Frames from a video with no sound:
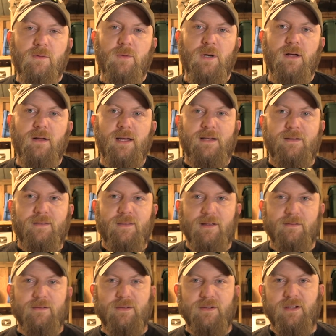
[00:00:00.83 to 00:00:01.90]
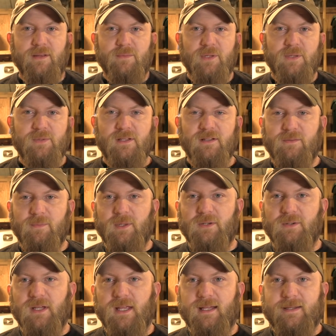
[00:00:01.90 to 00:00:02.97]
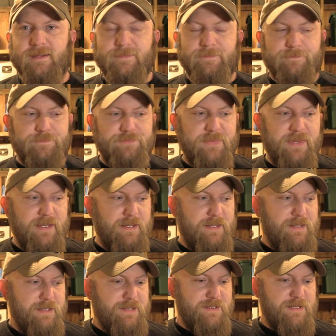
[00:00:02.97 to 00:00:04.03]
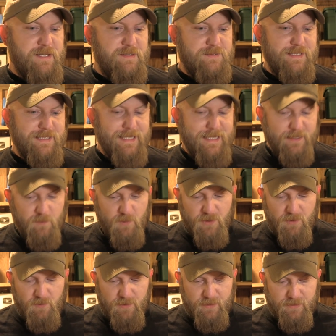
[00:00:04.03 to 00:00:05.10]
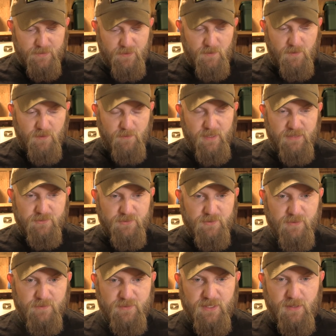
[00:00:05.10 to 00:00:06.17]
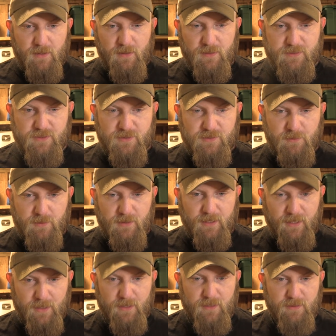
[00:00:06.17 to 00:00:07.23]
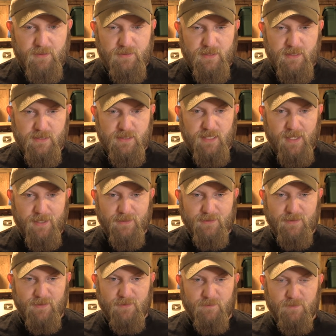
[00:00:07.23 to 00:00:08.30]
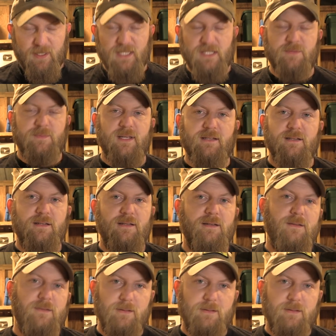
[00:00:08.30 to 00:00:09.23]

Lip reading: Well, howdy there, Internet people. It's Beau again. So today we're going to talk about Trump's historic second impeachment.